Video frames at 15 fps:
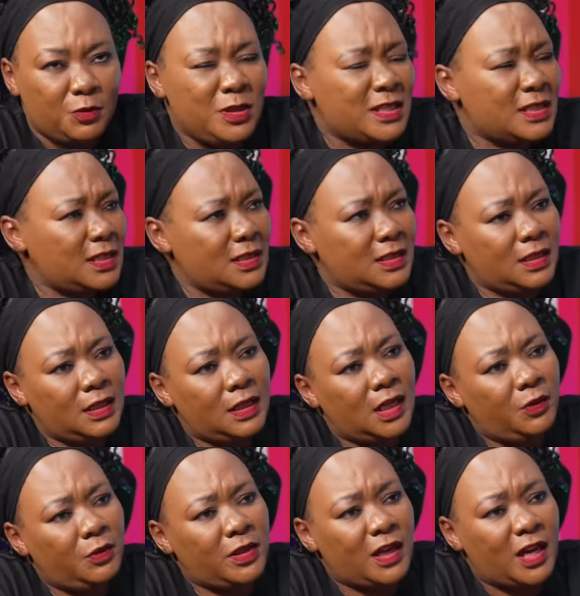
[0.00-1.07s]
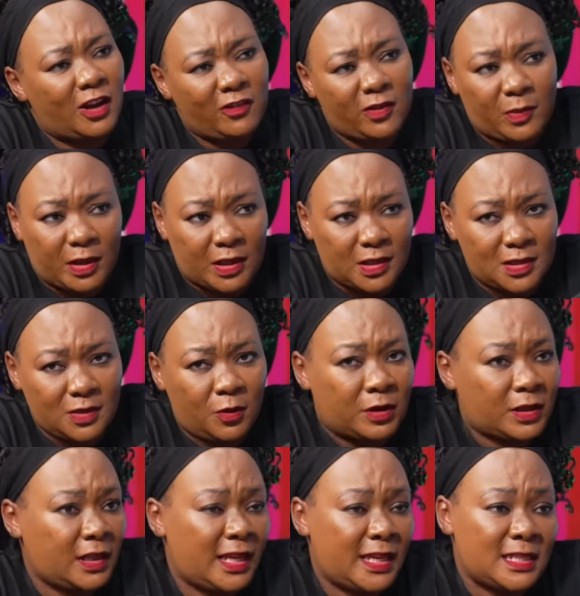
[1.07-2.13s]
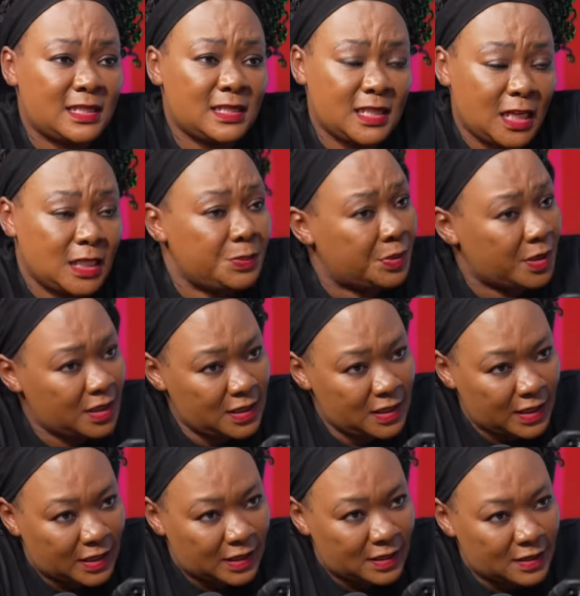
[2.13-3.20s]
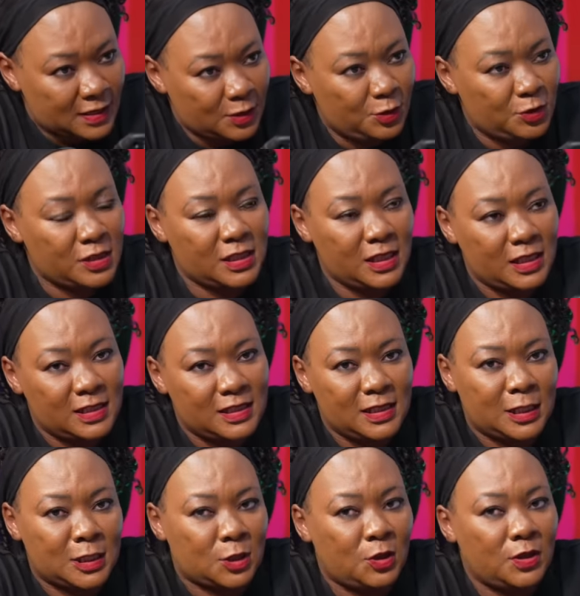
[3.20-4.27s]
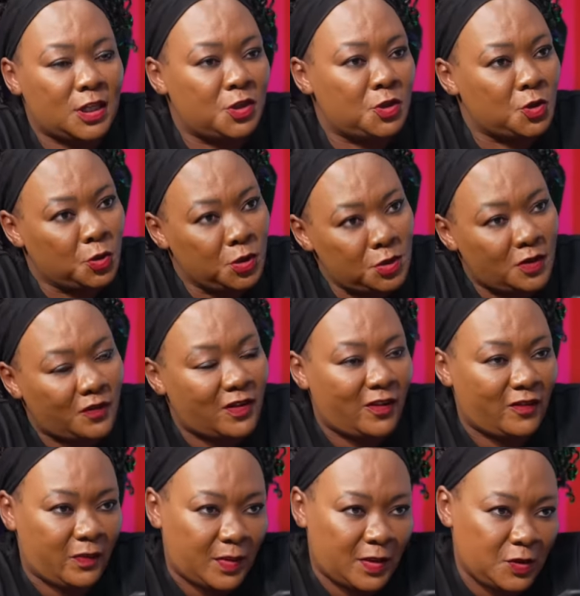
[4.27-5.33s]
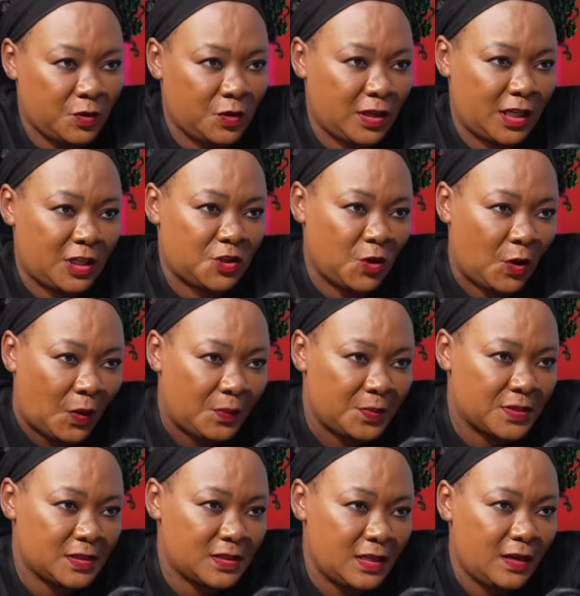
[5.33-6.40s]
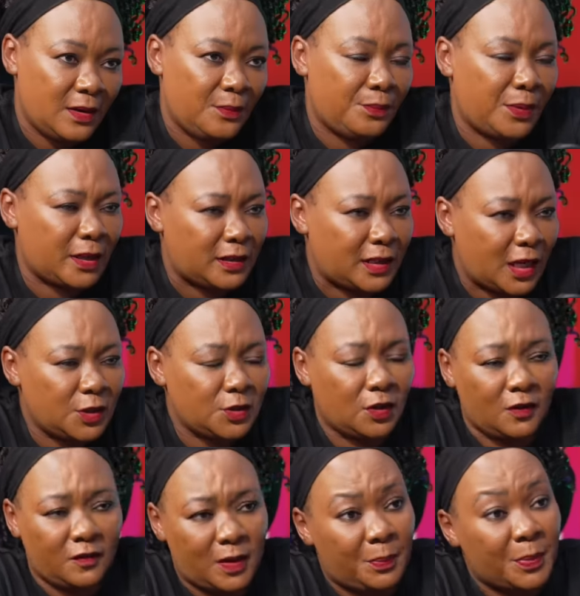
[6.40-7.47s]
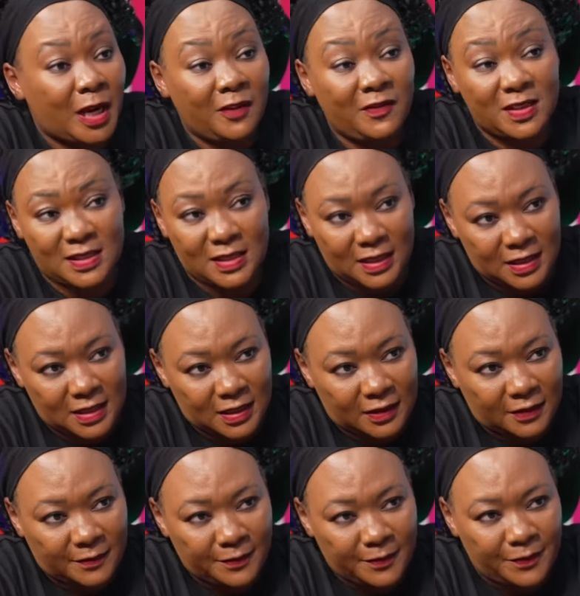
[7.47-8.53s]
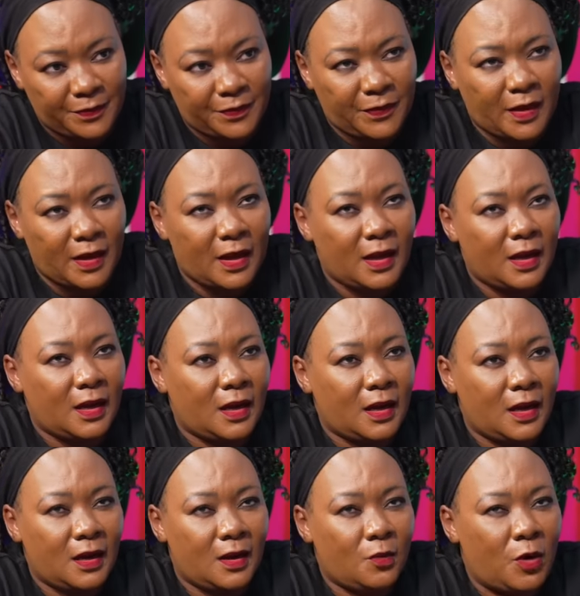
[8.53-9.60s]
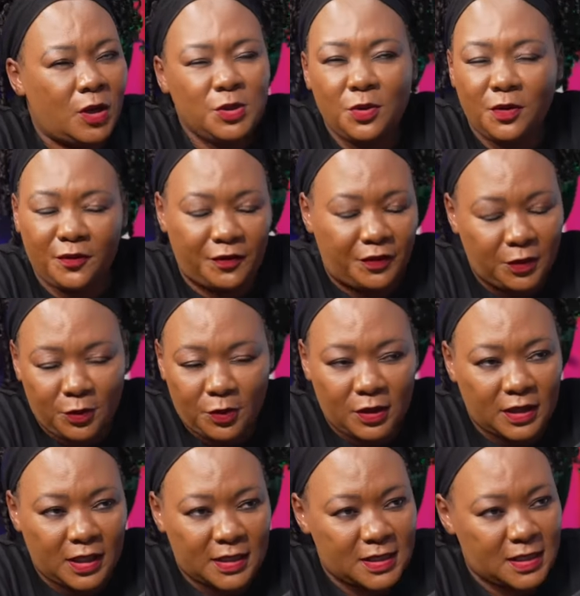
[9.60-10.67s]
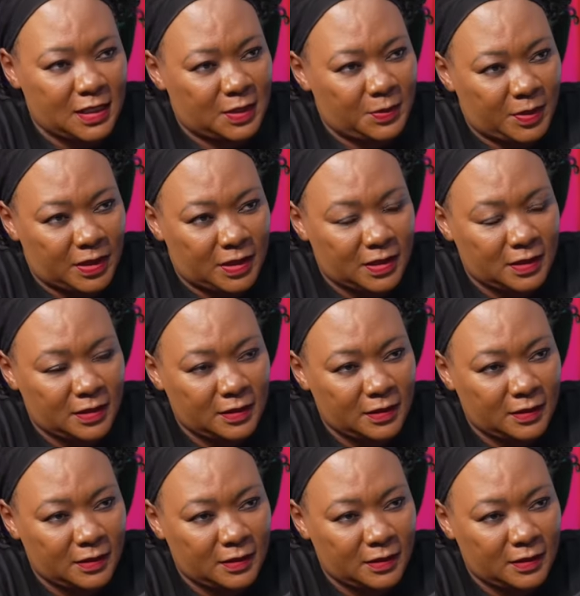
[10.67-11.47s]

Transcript: We're sitting here with a government, or rather a state president, who says it's not the duty of government to create jobs, but that of the private sector. What's your view on that statement?